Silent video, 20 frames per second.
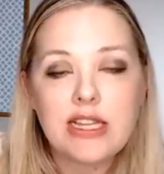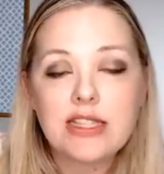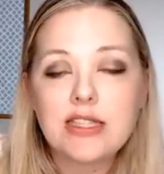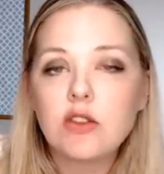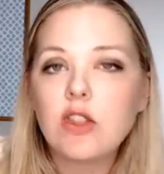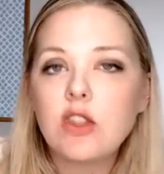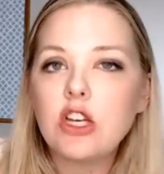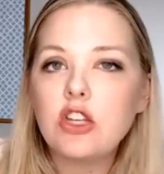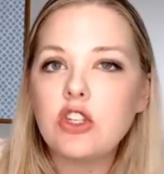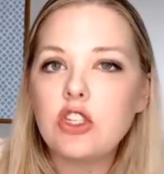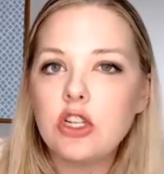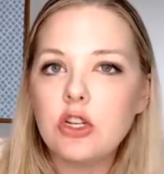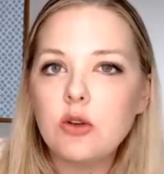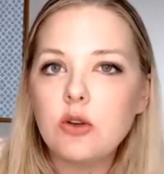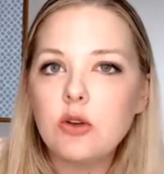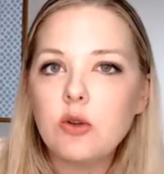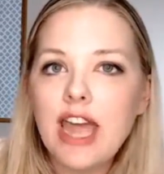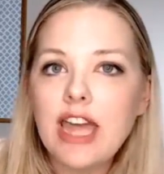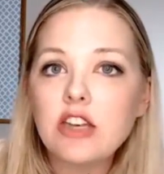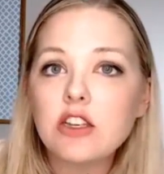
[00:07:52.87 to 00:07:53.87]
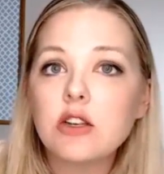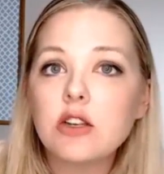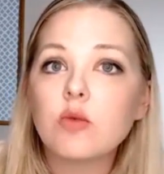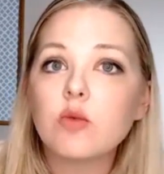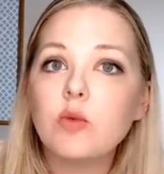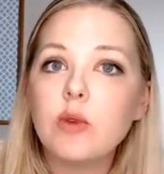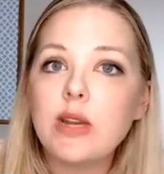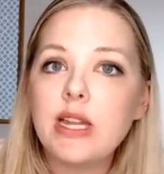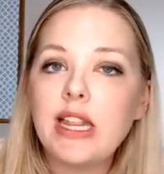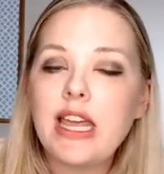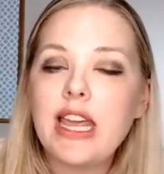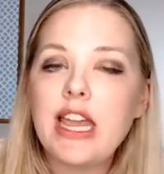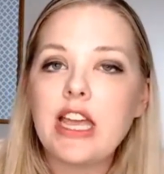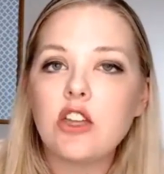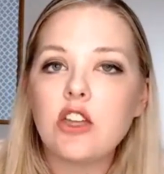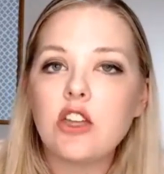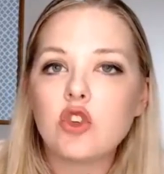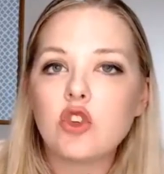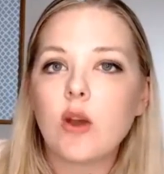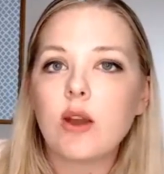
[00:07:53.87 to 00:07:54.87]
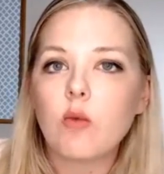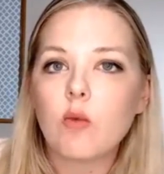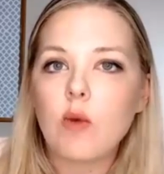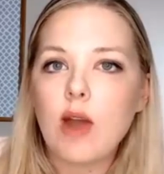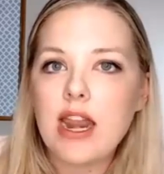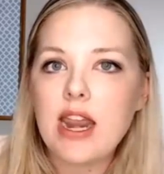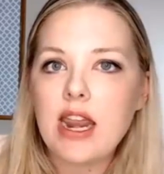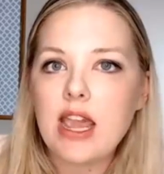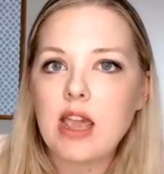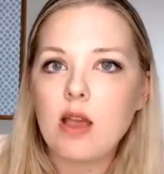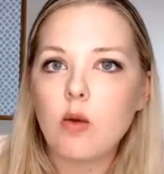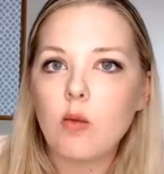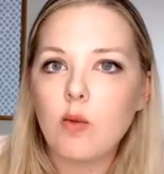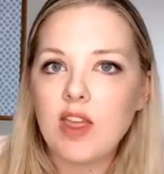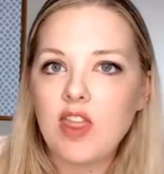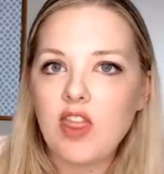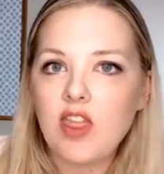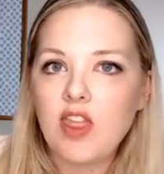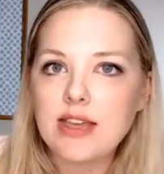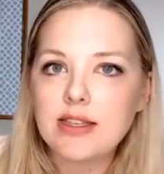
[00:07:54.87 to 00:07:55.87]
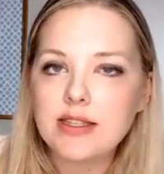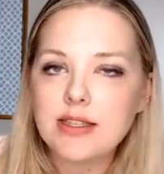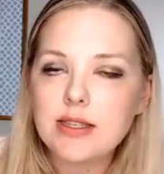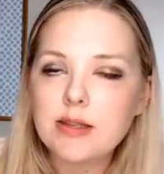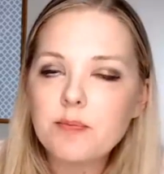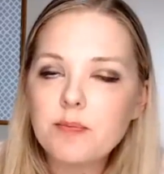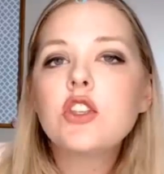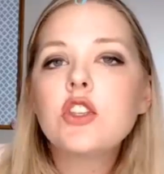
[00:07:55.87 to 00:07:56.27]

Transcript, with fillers: So they do get to really enjoy writing with this.